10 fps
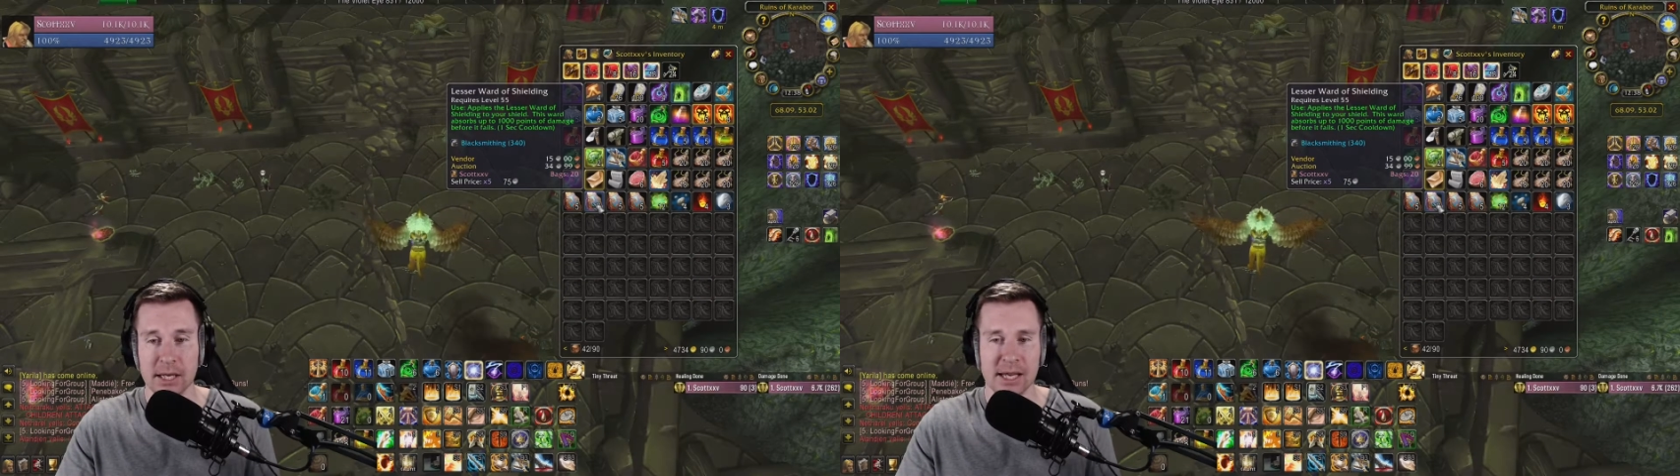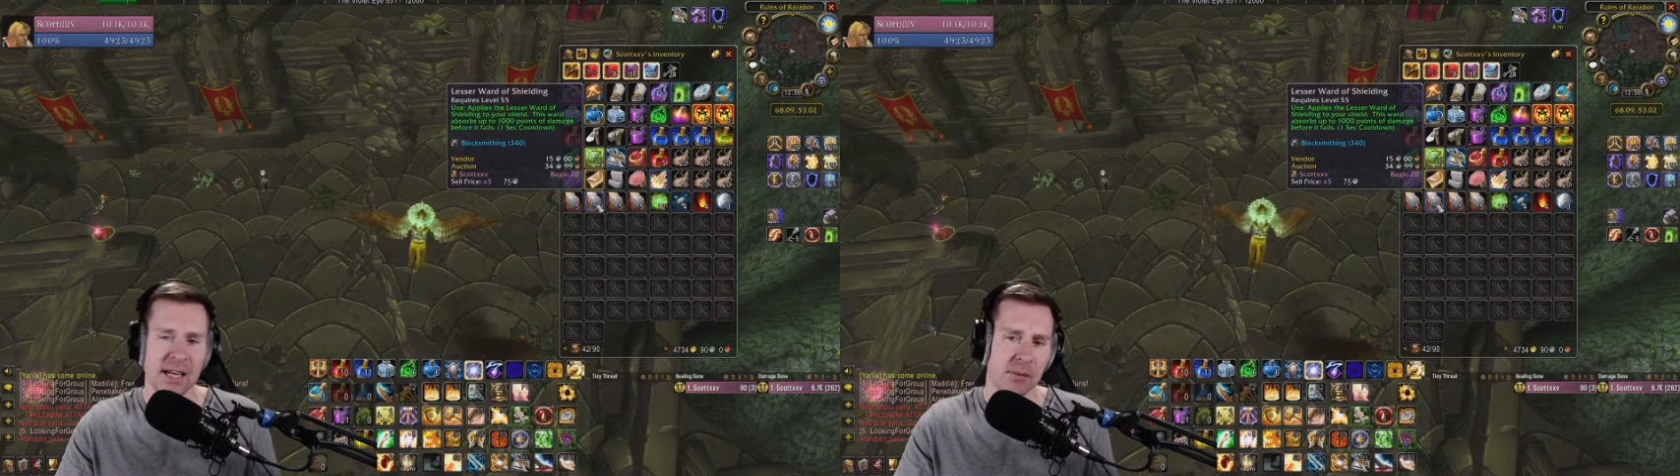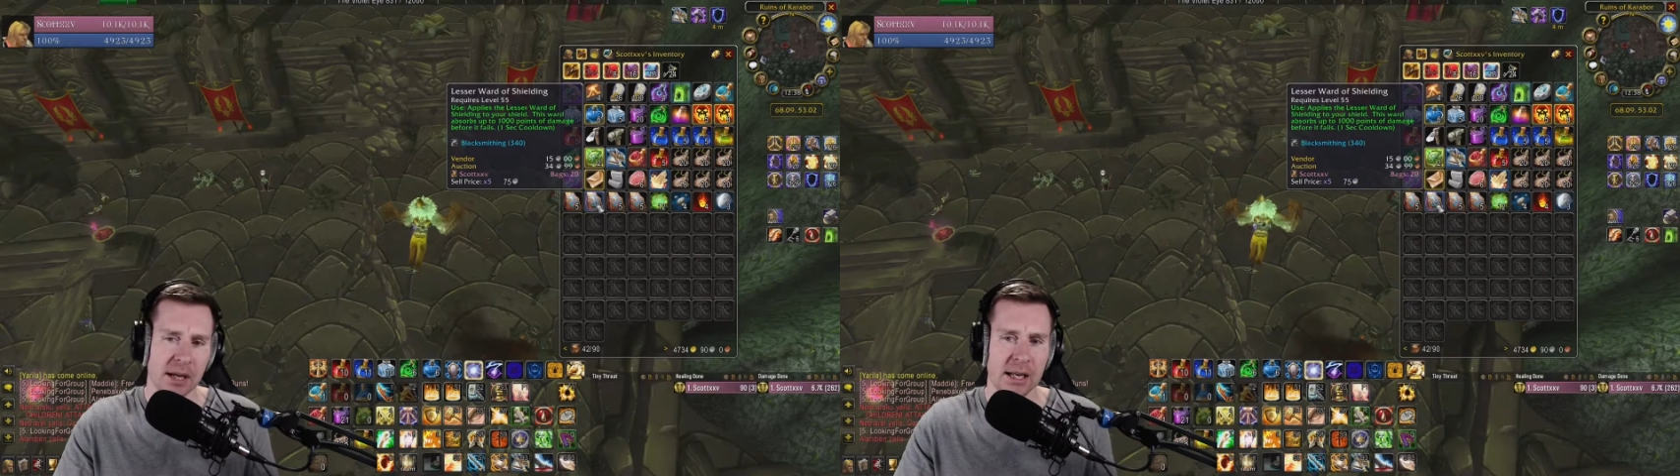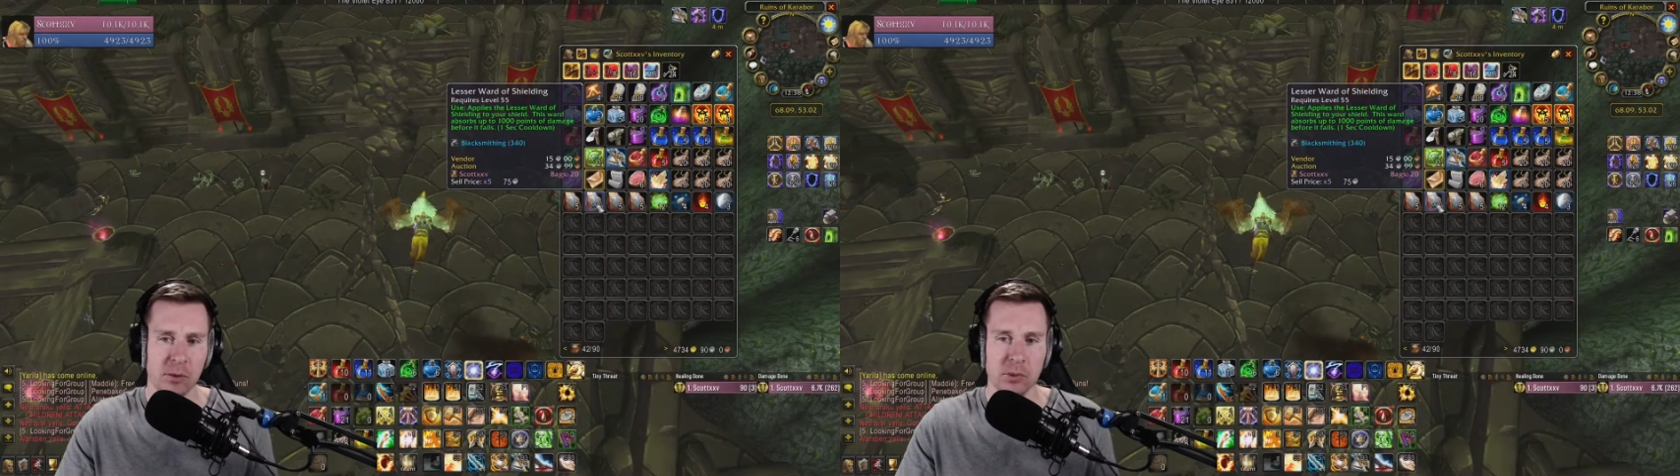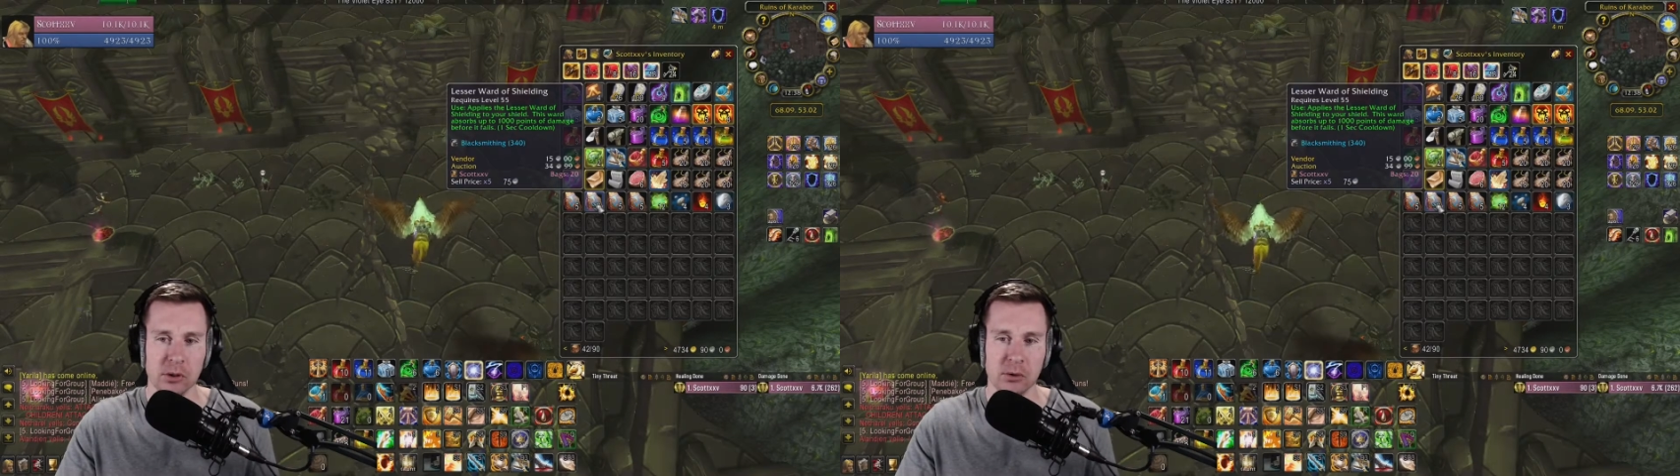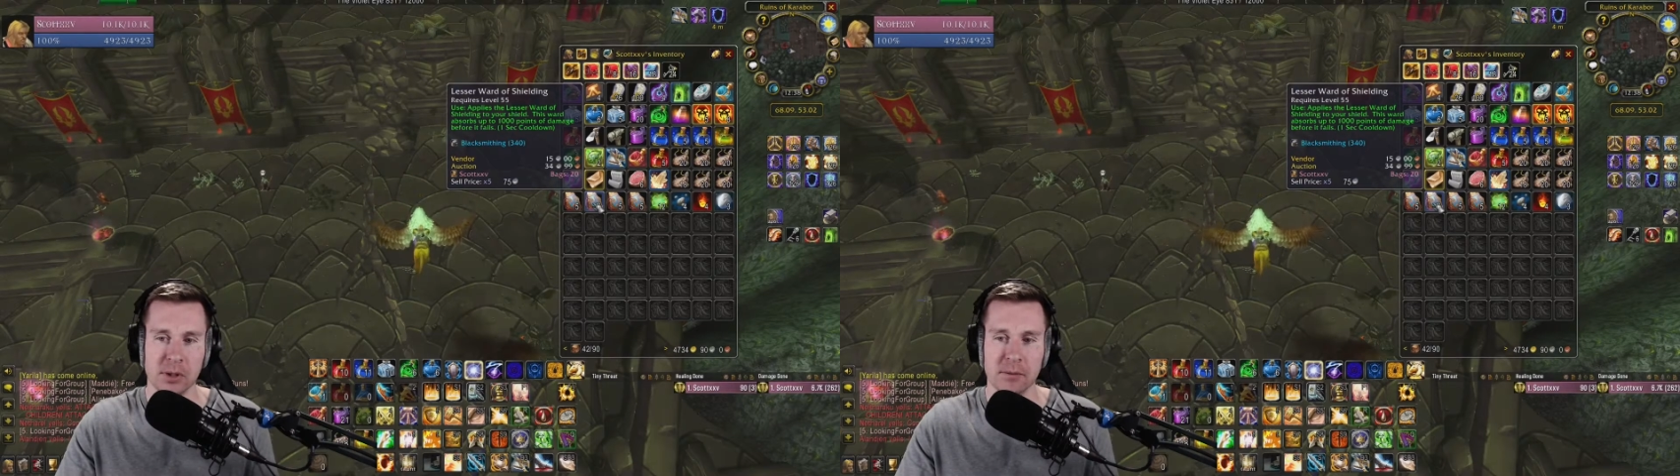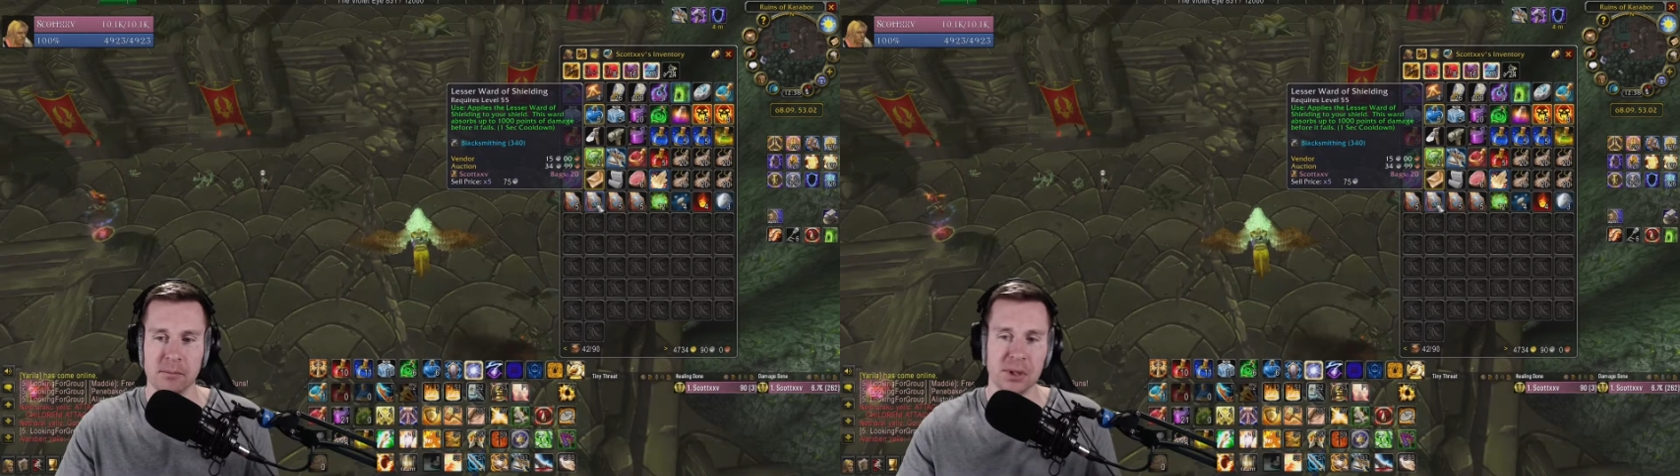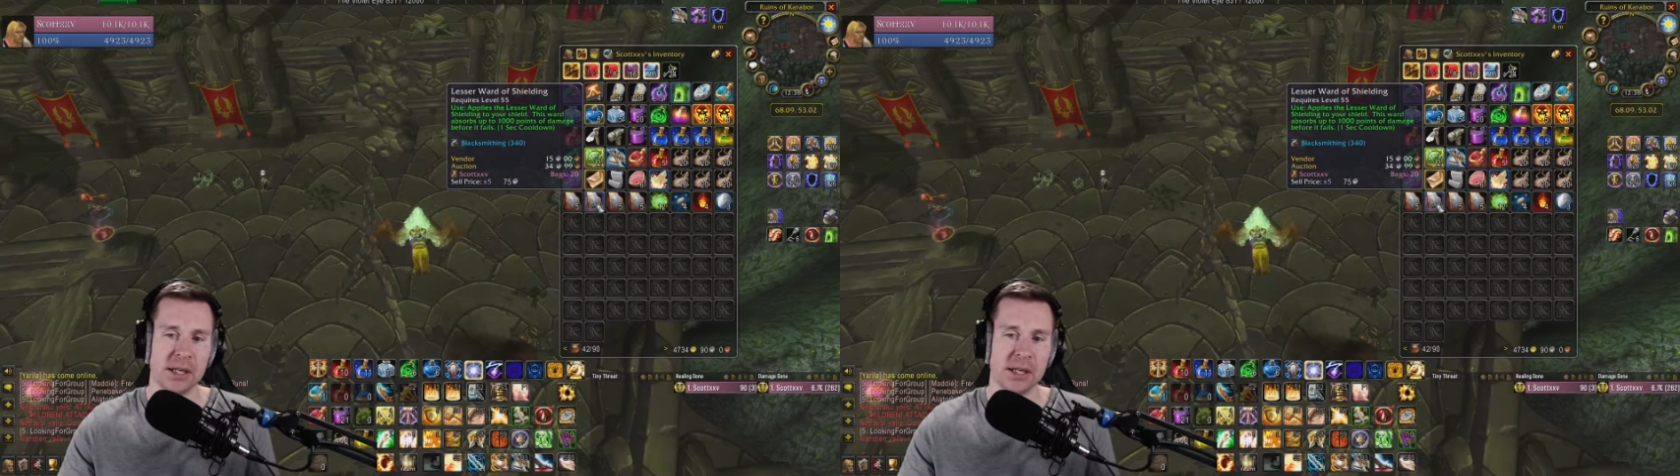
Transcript: and it might help a little bit, but